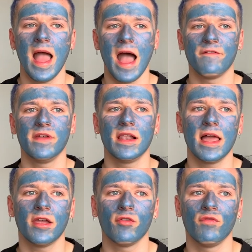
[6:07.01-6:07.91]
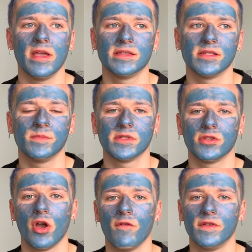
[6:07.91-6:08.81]
I feel like racism's
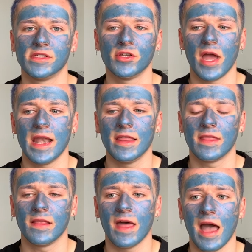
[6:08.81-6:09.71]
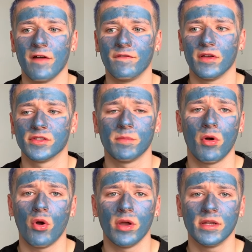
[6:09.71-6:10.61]
obviously not anything that I've
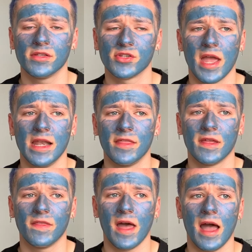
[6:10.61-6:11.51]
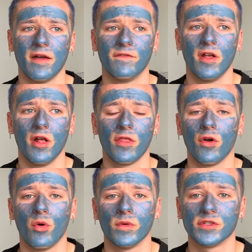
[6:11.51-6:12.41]
supported. It's not anything that I've
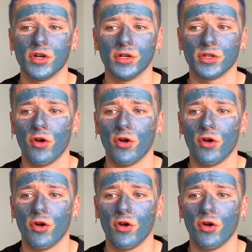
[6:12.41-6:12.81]
thought was good.